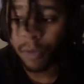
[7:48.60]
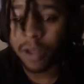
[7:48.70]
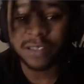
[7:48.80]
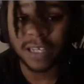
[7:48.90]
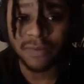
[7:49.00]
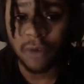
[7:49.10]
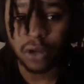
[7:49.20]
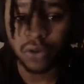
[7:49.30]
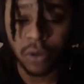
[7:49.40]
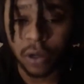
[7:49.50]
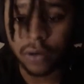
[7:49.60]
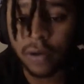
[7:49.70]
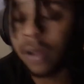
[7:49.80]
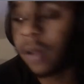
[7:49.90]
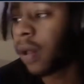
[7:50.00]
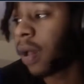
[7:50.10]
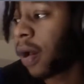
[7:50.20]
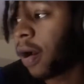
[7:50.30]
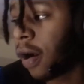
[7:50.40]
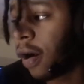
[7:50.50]
It takes far too
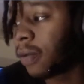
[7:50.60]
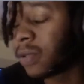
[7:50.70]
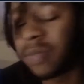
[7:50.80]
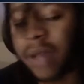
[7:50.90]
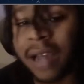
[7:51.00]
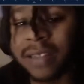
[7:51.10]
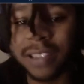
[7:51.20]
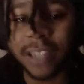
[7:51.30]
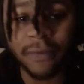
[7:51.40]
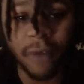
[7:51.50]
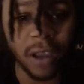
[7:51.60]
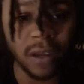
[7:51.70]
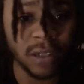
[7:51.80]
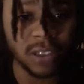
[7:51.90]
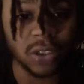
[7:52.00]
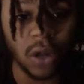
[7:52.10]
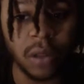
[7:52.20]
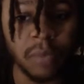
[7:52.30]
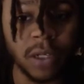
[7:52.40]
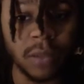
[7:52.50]
long. Sometimes I just say fuck it and just start
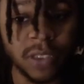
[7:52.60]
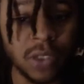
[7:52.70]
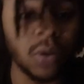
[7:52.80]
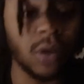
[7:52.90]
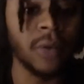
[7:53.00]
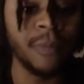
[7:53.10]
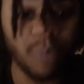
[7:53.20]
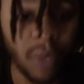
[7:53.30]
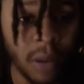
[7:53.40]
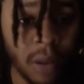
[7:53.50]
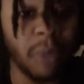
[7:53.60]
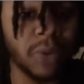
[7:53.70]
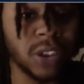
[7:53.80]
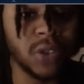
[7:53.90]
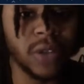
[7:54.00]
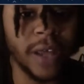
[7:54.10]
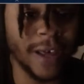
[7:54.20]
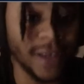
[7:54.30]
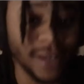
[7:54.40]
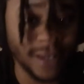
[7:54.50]
the mission solo. Man, I will just do that.
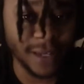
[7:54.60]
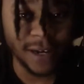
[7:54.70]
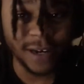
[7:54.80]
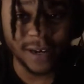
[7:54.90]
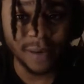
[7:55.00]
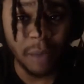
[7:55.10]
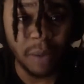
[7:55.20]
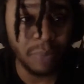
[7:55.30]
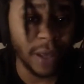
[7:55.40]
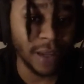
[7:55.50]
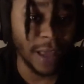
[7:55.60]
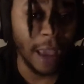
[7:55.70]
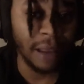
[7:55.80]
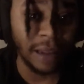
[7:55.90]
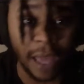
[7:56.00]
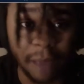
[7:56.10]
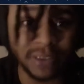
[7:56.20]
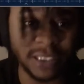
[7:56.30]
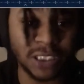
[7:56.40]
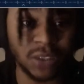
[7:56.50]
I've been playing the game like
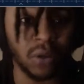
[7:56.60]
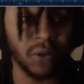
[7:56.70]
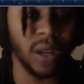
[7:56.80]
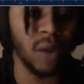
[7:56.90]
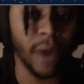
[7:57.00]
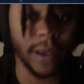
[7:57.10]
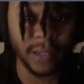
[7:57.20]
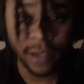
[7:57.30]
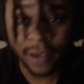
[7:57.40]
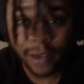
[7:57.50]
90% solo anyways.